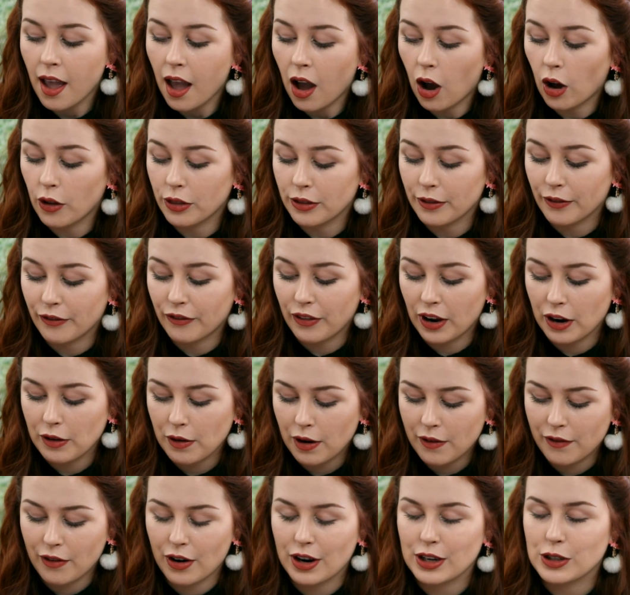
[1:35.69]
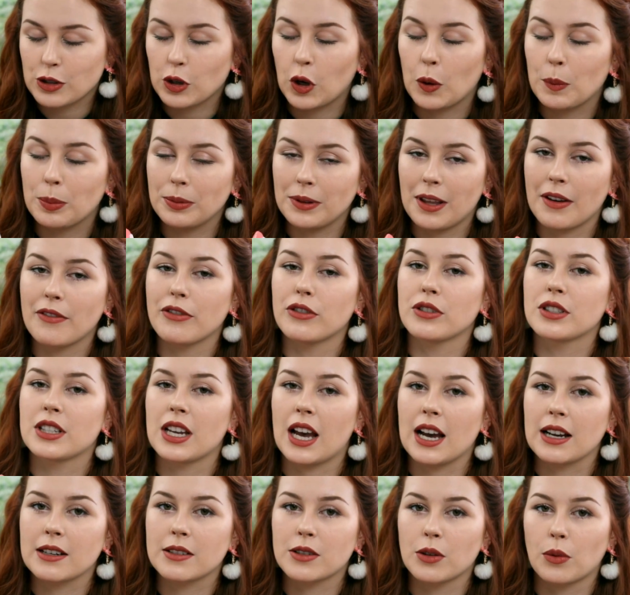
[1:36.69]
On the very, very top level,
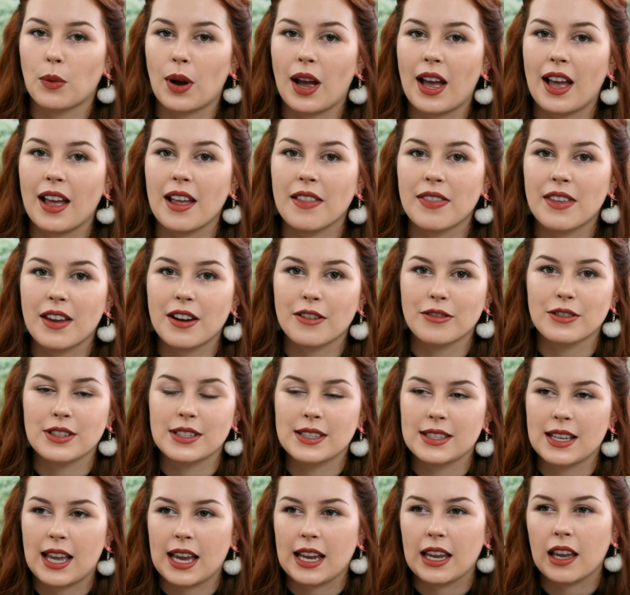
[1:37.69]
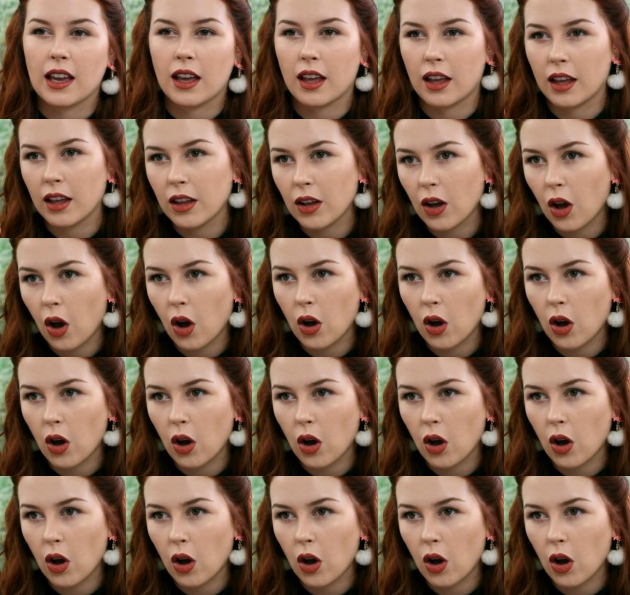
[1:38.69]
tucked away, there is like a